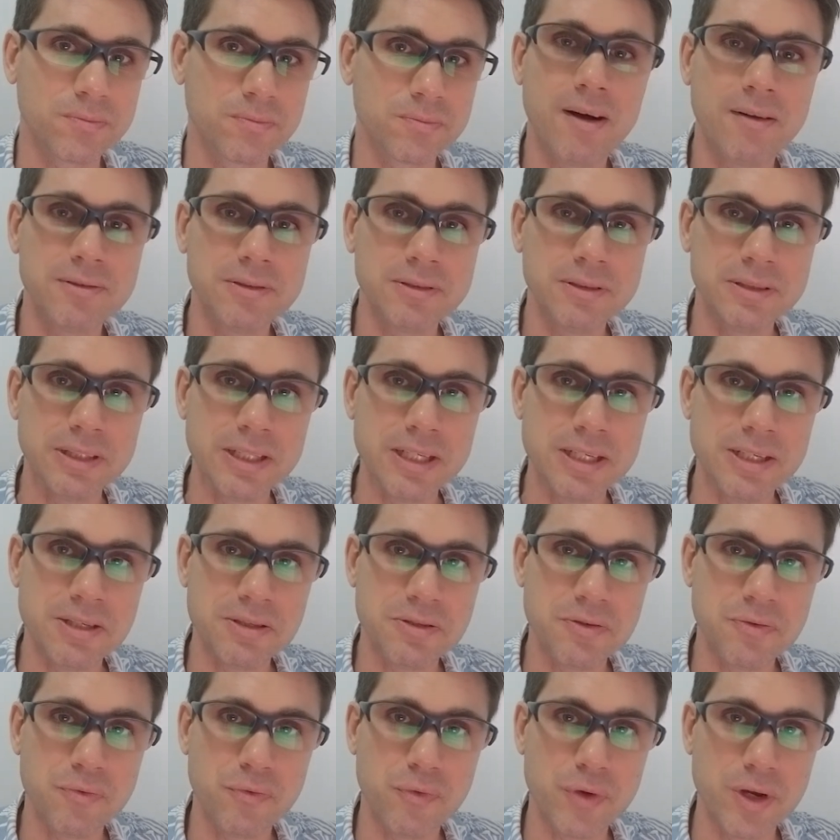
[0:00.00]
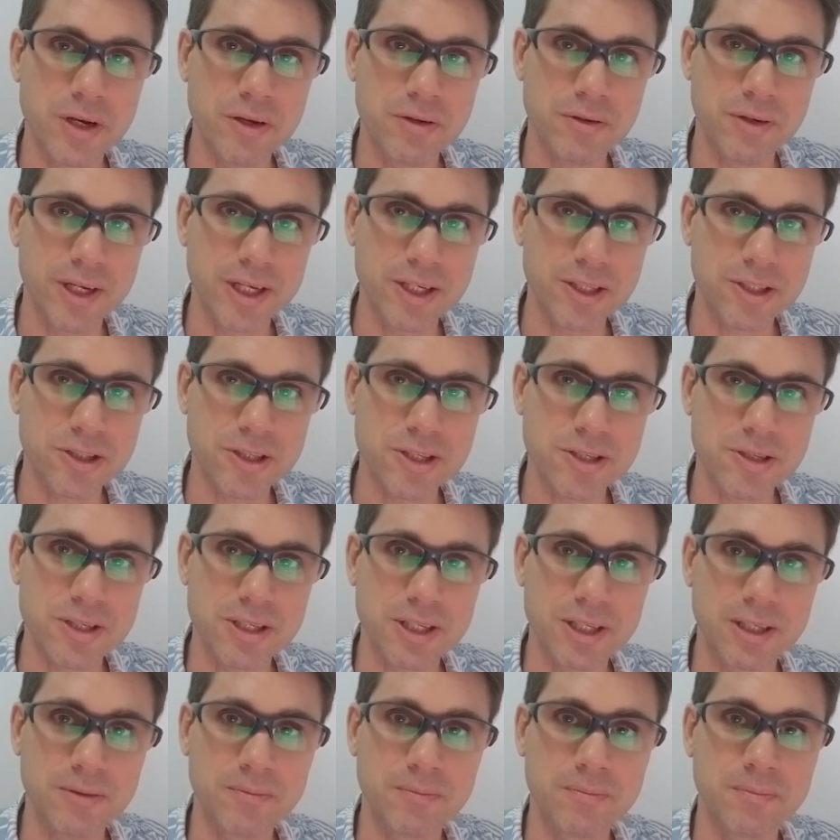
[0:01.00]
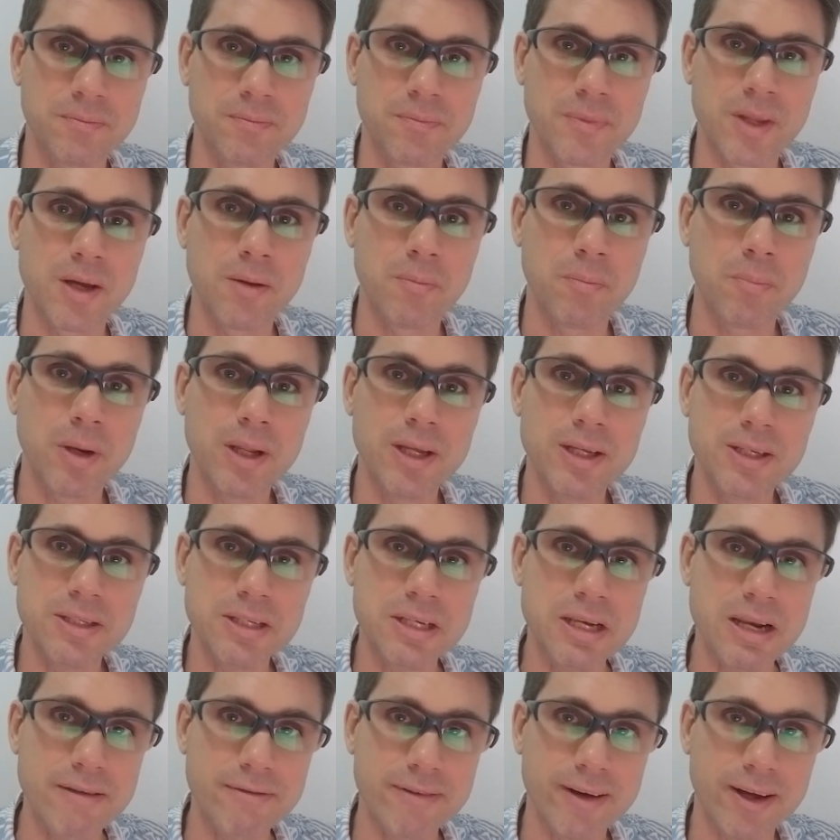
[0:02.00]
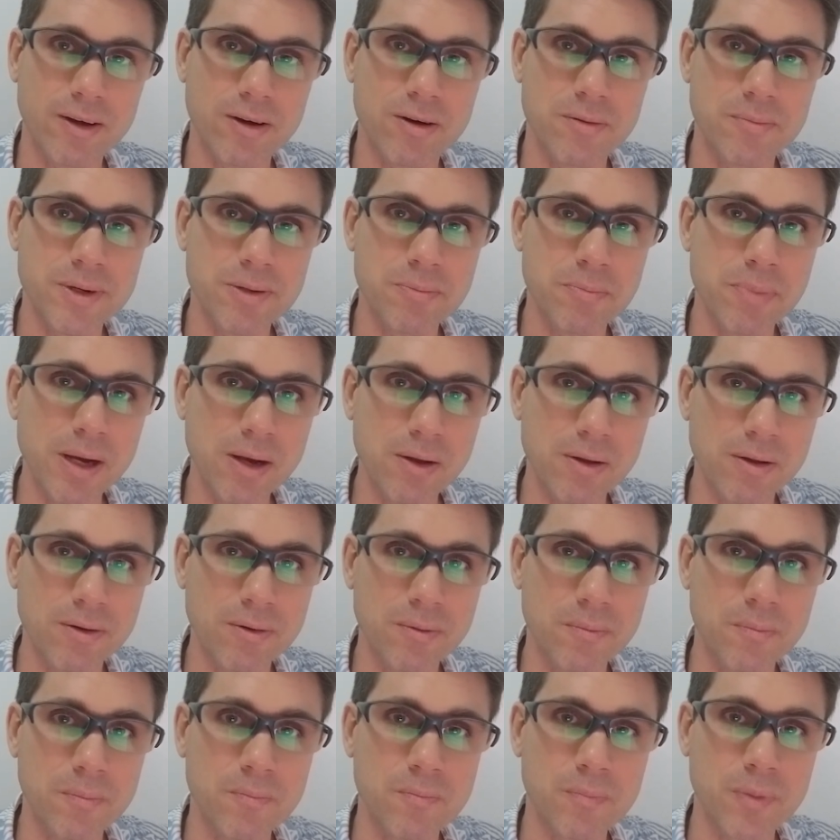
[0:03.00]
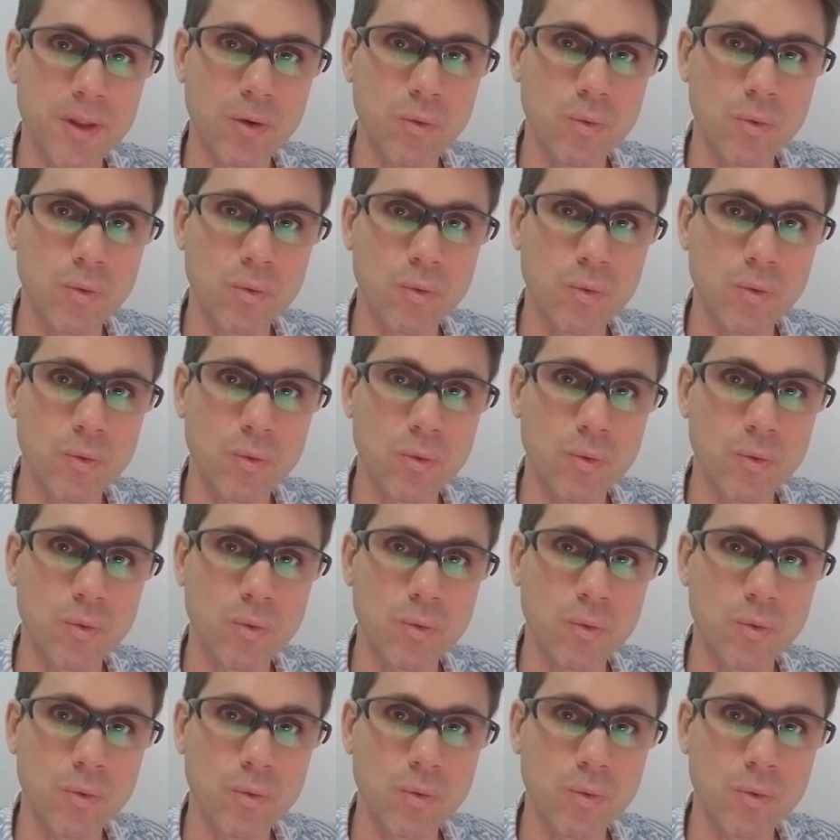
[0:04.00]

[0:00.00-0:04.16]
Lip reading: If you found this video interesting, please leave a comment below.